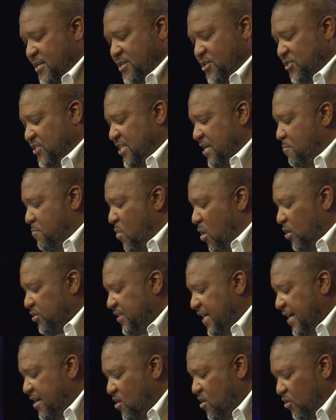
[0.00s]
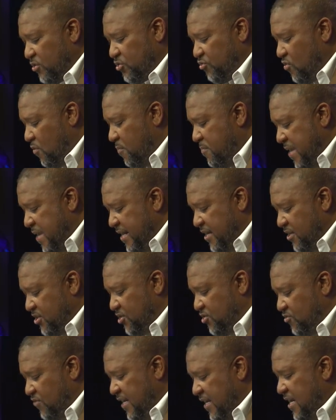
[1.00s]
You see, multicultural
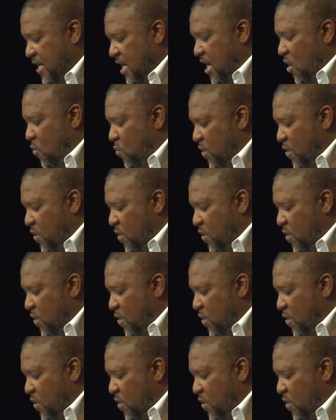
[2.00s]
ministry